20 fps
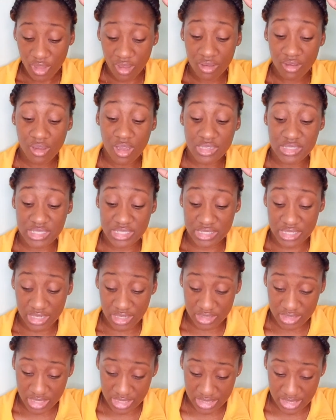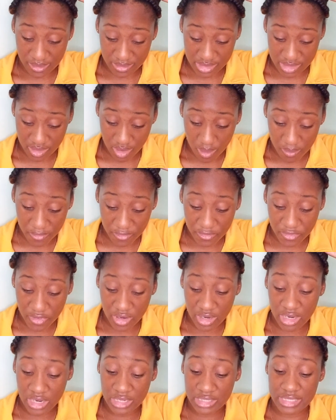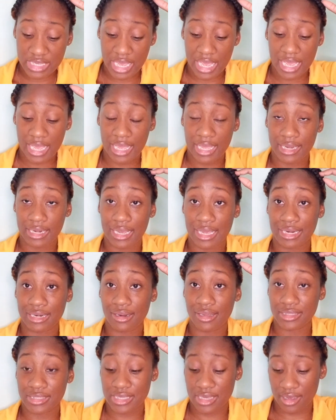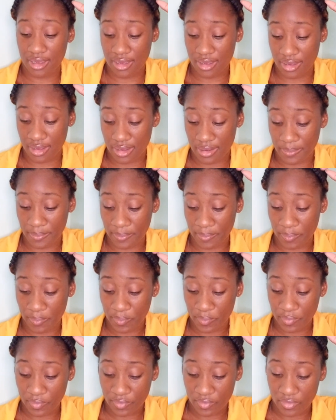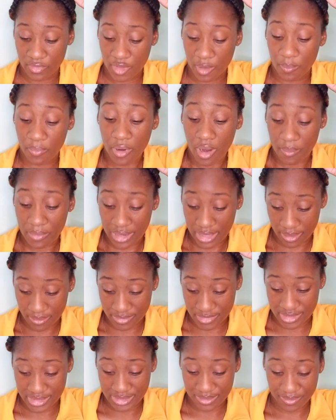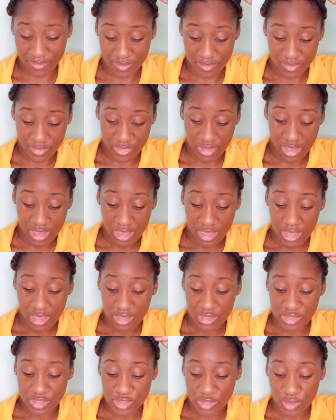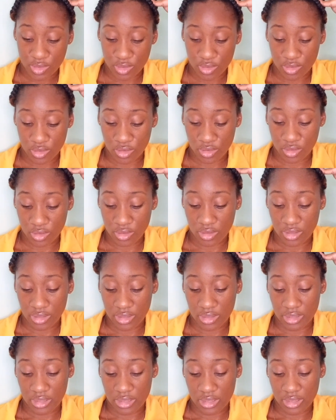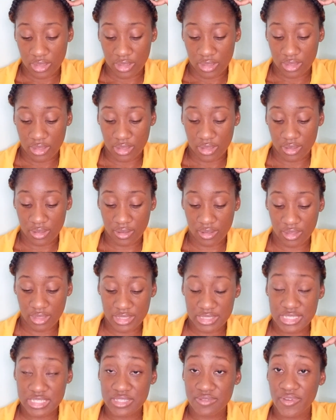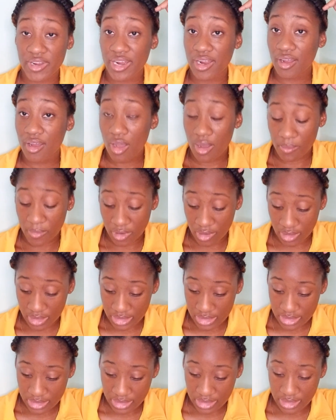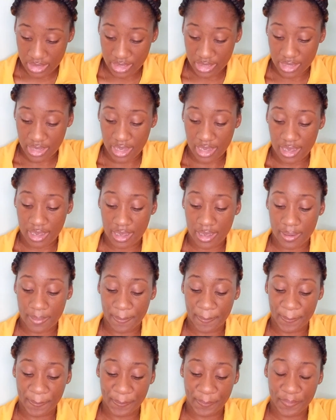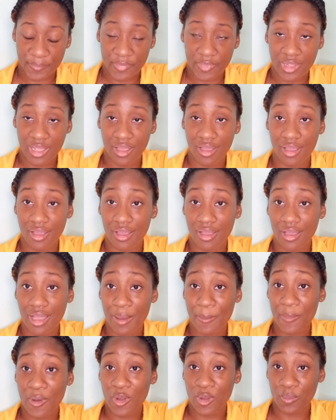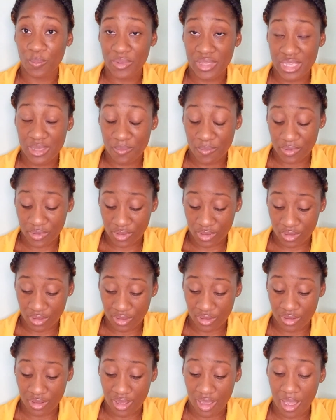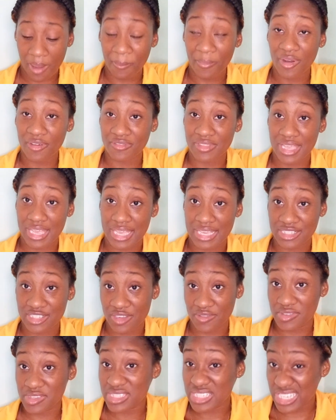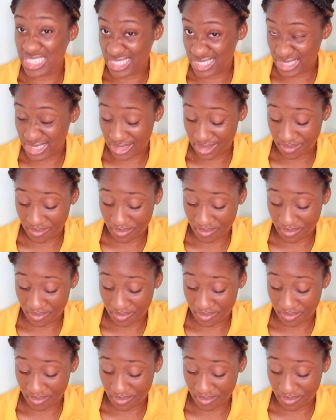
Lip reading: causes a lot of discomfort and a lot of problems. So it is very common among people above the age of 60,